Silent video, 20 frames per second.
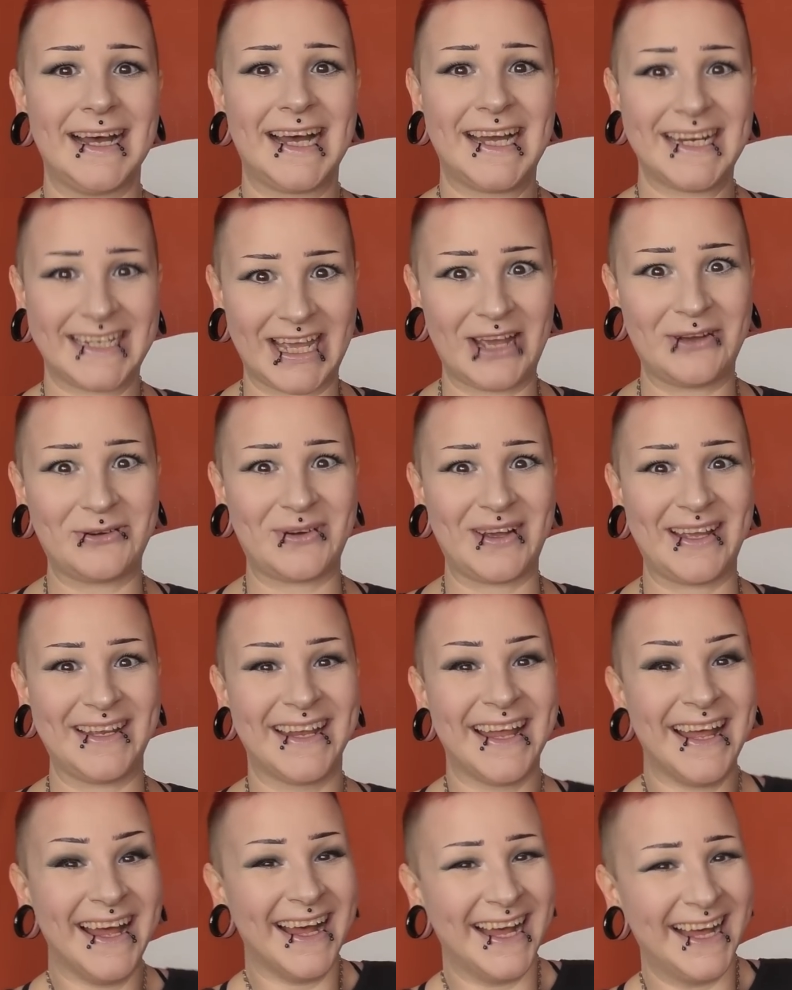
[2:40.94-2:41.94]
I can't
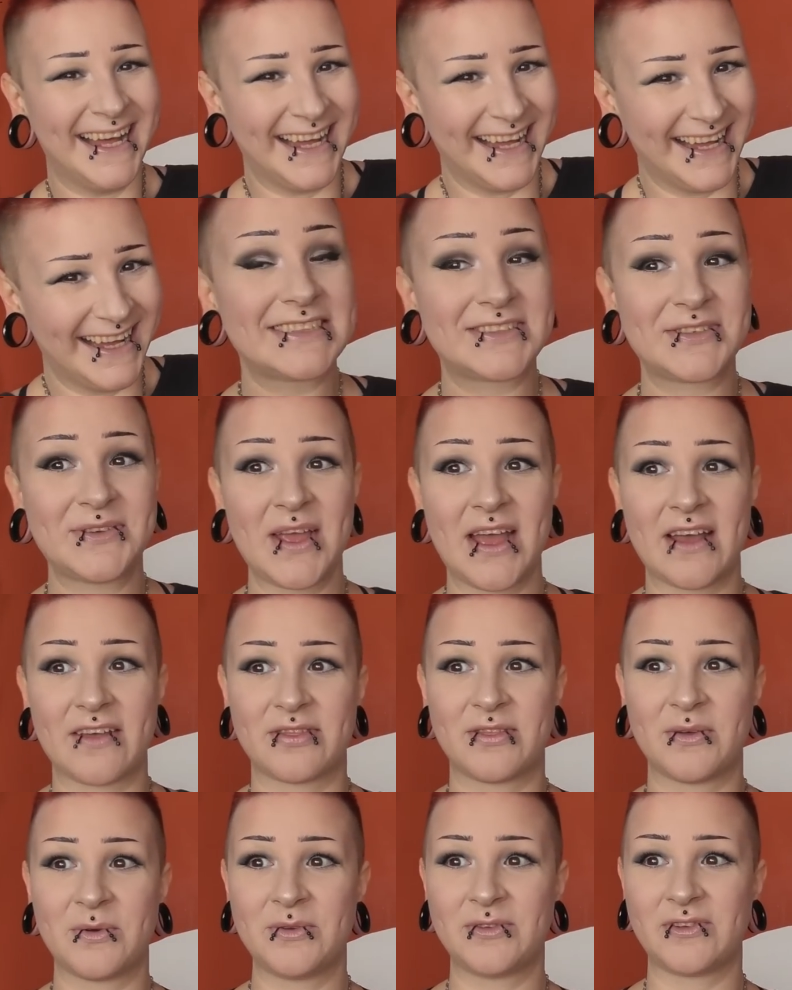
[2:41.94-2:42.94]
wait. So
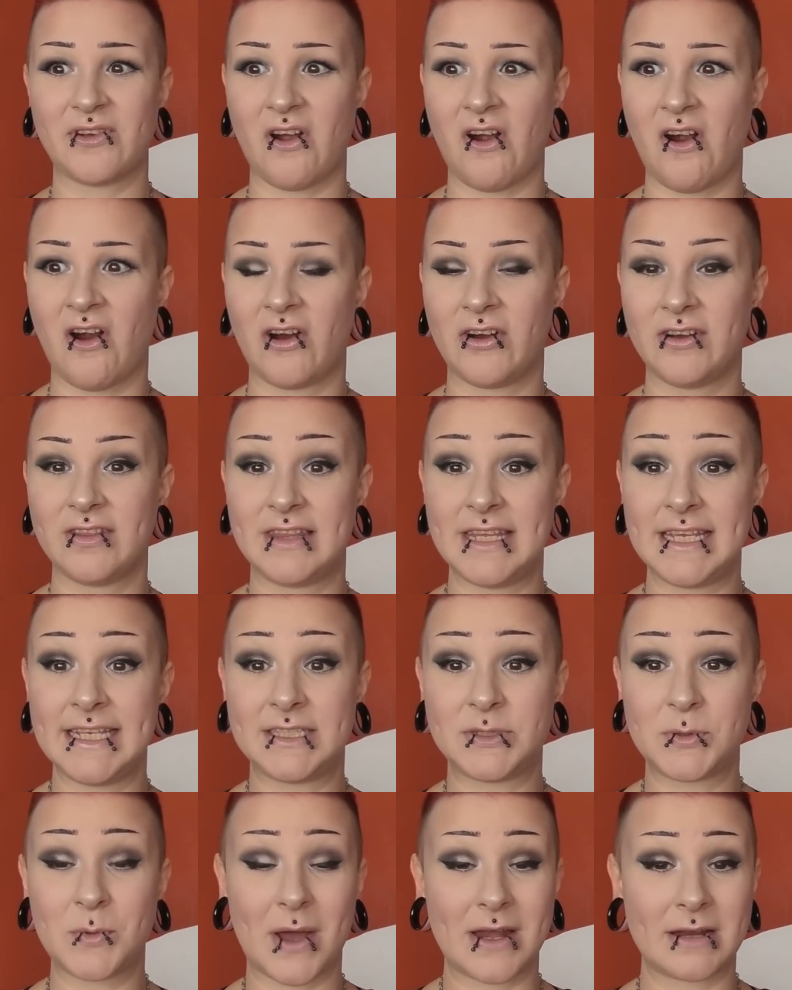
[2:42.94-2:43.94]
yeah, those are
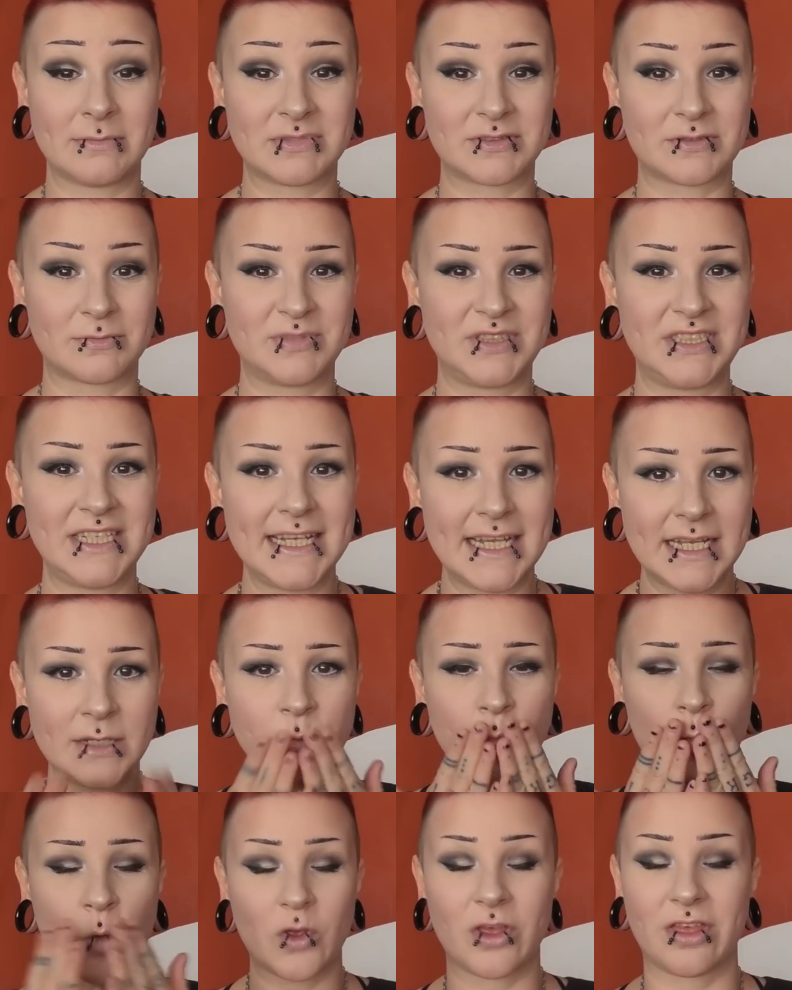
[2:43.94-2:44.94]
the two items from
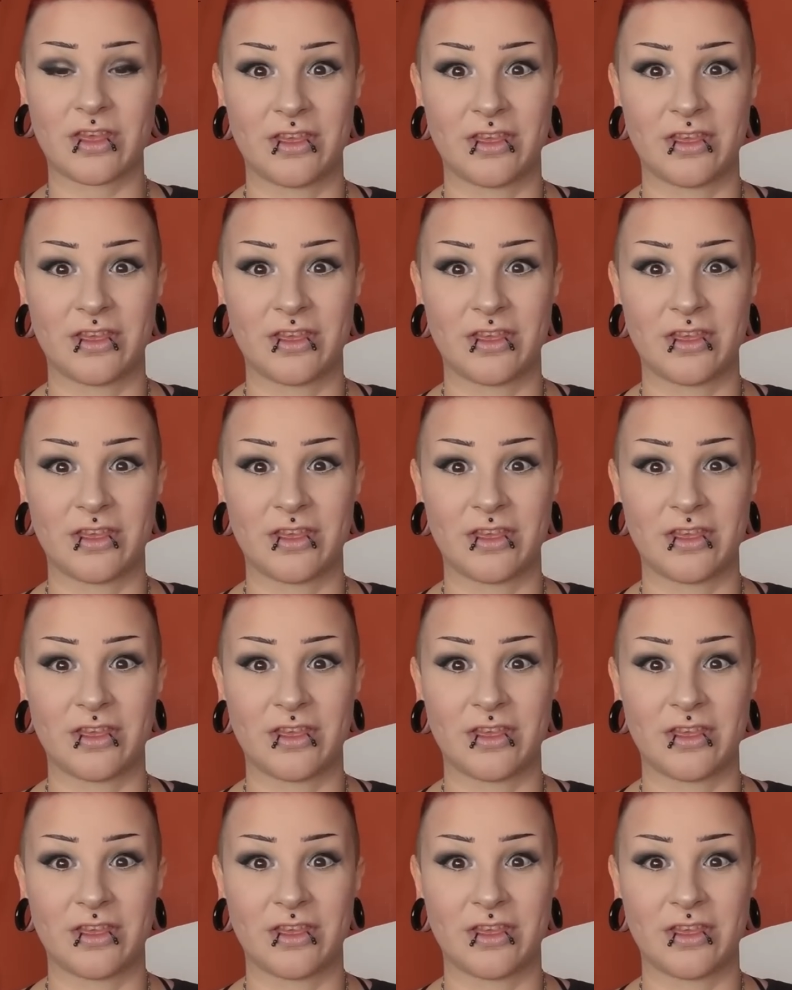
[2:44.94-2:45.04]
Shein.